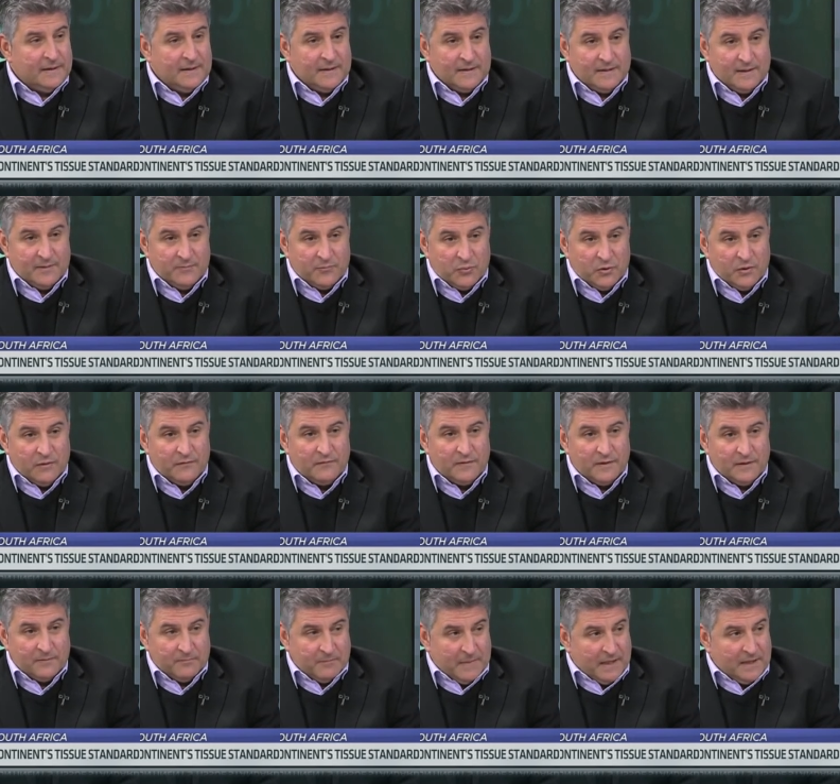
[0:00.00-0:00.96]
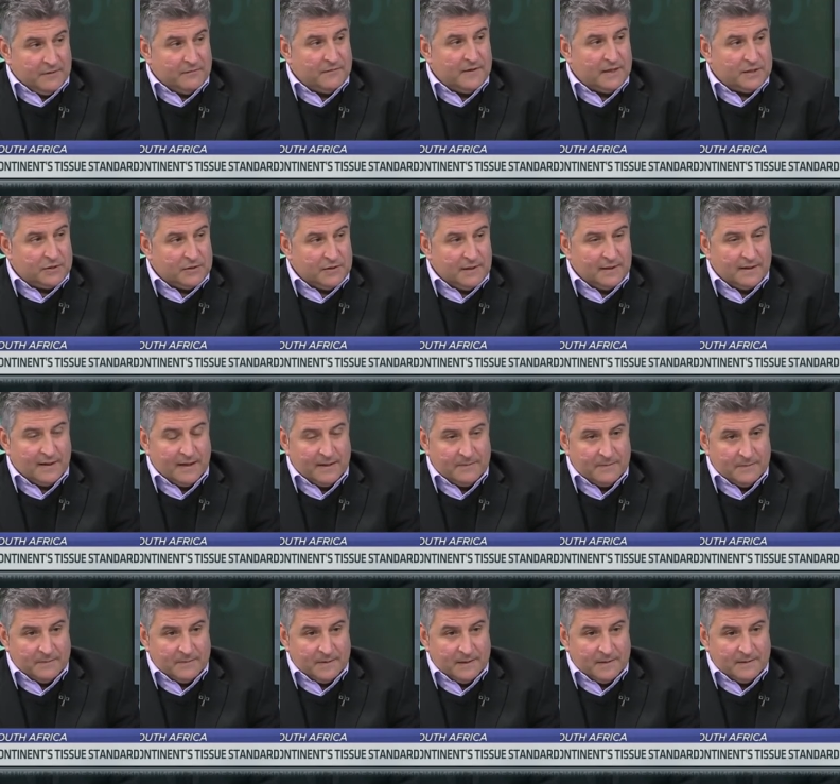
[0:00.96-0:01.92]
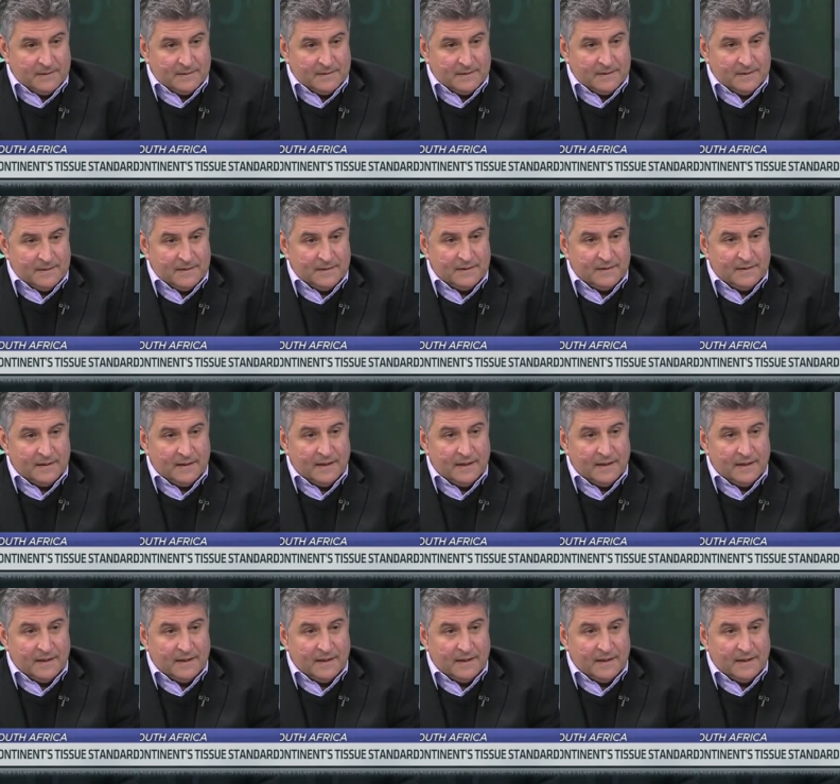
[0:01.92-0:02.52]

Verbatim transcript: improving manufacturing capability